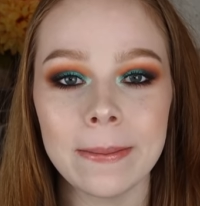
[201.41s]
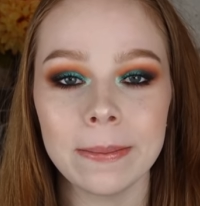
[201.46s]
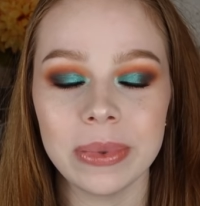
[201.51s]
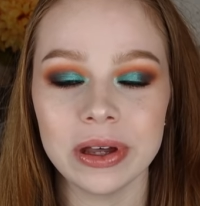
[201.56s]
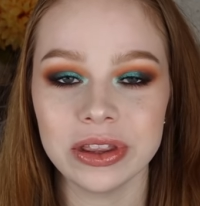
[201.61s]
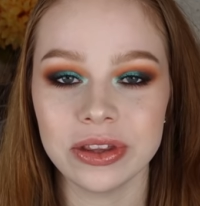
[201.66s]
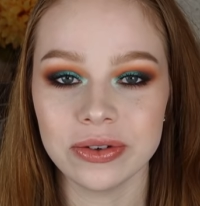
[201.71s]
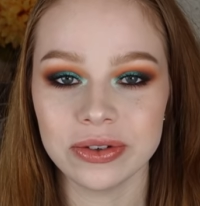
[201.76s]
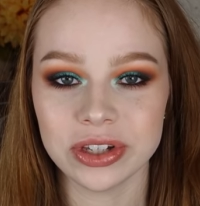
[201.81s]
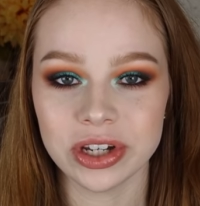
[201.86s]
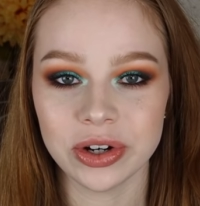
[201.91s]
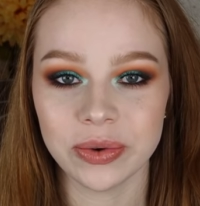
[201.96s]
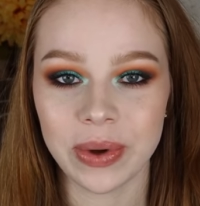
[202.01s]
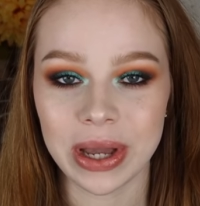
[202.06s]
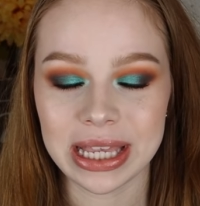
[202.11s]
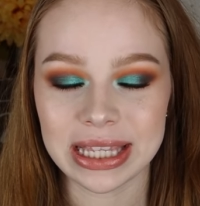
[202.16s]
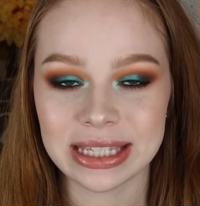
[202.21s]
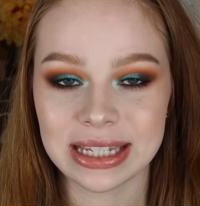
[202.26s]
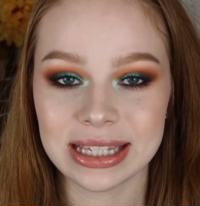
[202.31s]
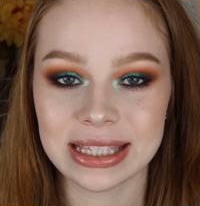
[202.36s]
But those are
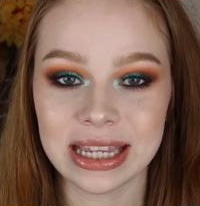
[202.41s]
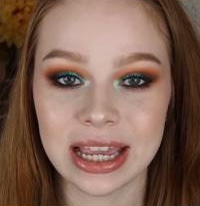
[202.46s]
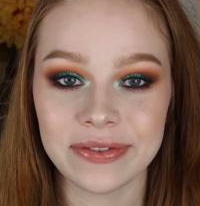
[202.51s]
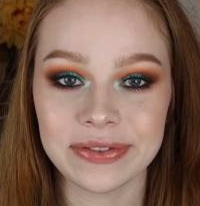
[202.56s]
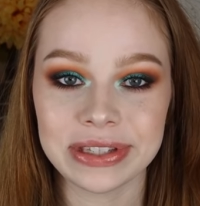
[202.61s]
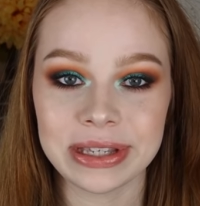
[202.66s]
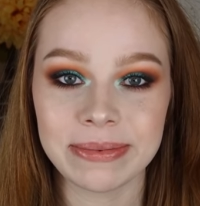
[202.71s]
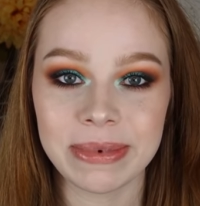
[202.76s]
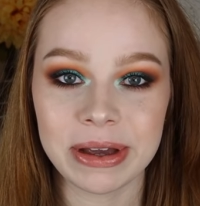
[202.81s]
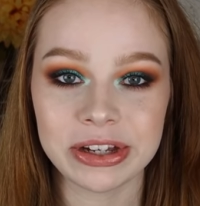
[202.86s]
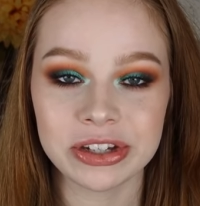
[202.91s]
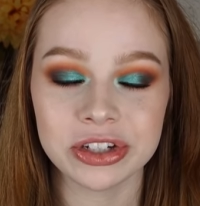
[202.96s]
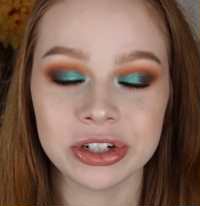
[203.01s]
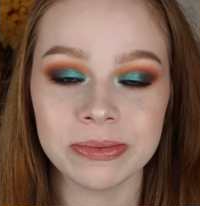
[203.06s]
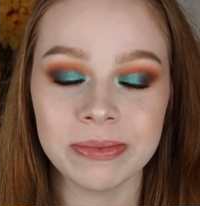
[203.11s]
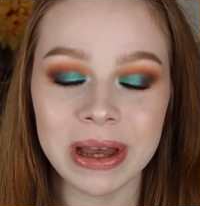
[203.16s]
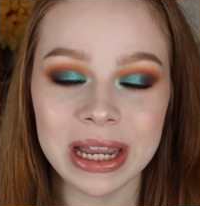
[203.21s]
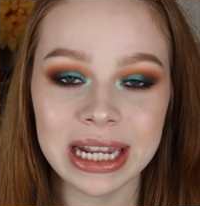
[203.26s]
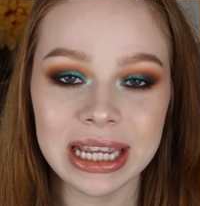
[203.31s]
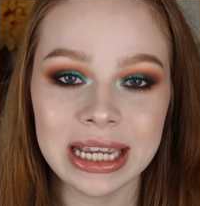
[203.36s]
ways to save some
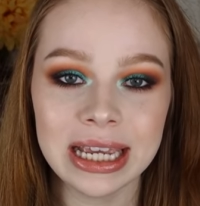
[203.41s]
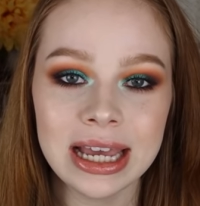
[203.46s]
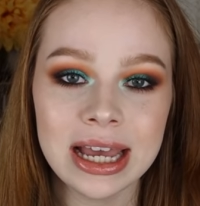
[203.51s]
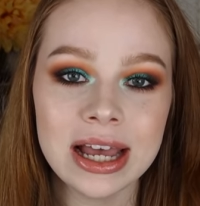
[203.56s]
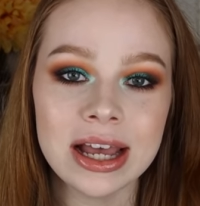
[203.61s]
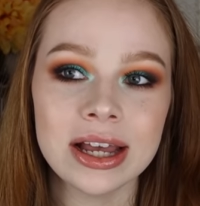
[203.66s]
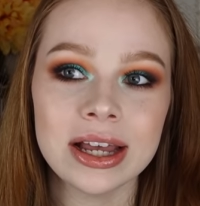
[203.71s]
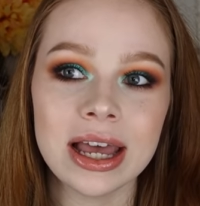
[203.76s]
extra money